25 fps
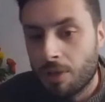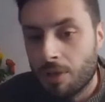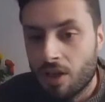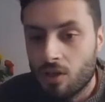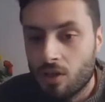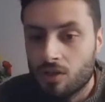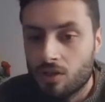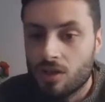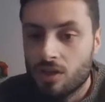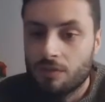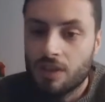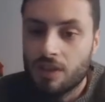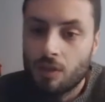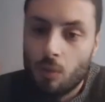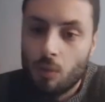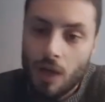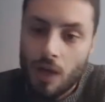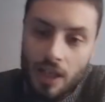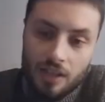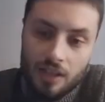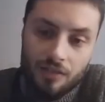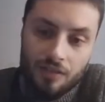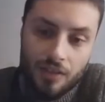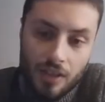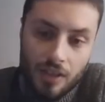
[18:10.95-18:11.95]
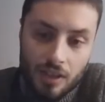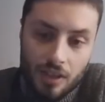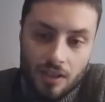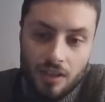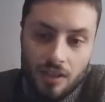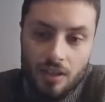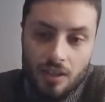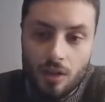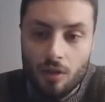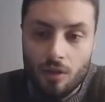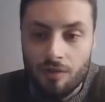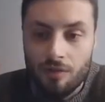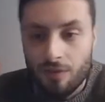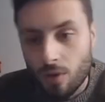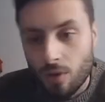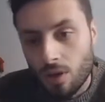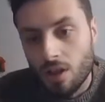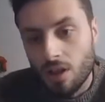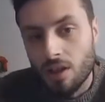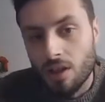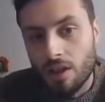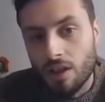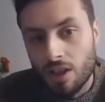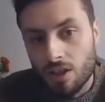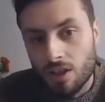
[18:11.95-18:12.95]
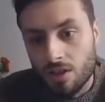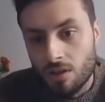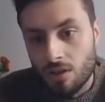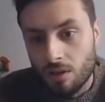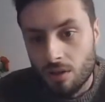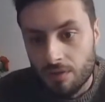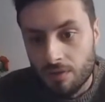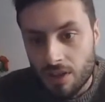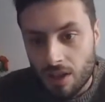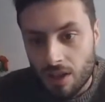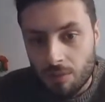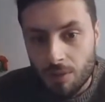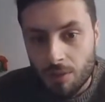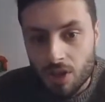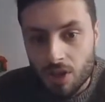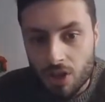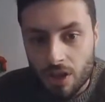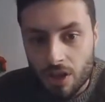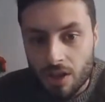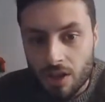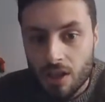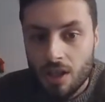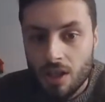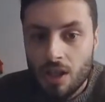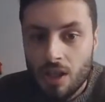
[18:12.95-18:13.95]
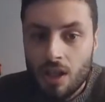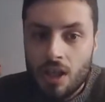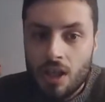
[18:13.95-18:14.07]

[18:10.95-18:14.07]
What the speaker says: because of the wide field and the confocal nature of the imaging,